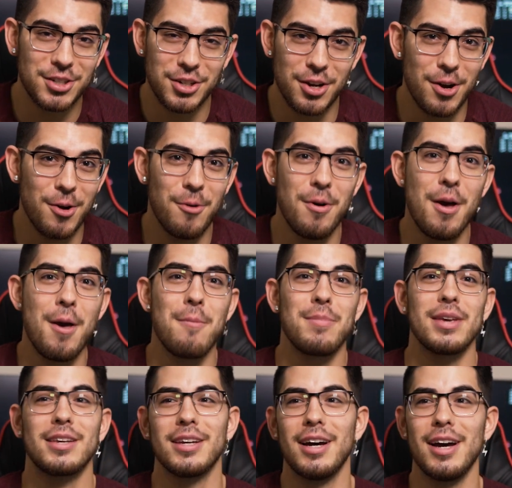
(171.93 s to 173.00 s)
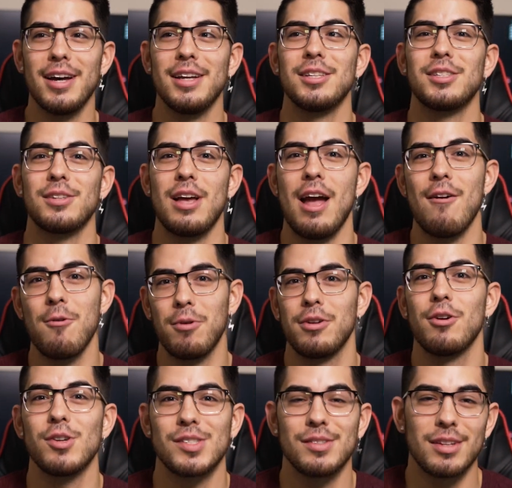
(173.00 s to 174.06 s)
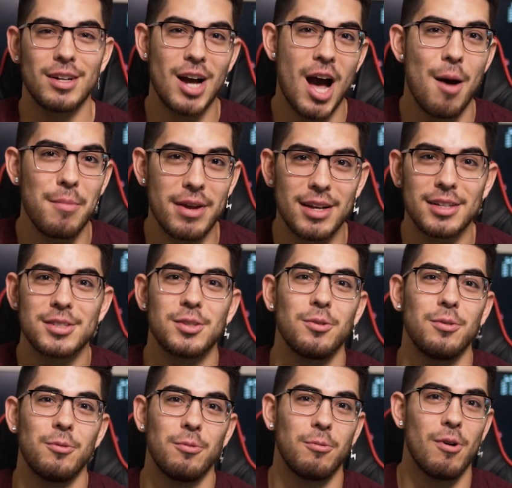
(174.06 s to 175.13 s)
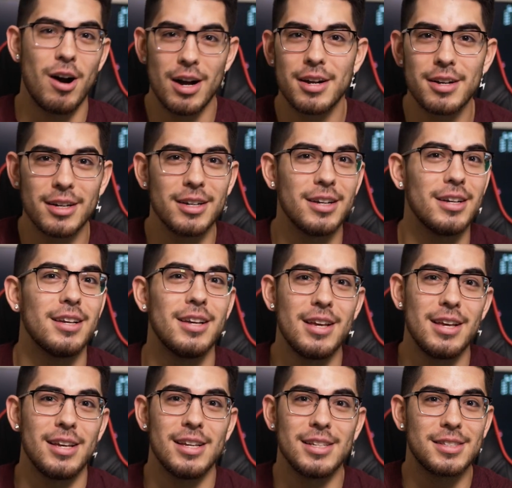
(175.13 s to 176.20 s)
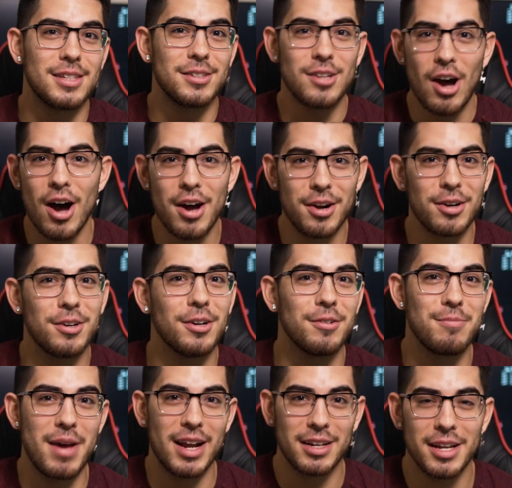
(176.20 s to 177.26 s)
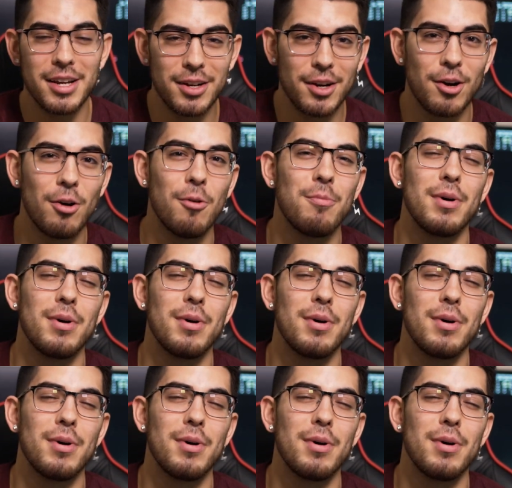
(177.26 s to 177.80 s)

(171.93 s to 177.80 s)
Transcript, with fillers: show because everyone knows in the comics Wanda is the daughter of Magneto,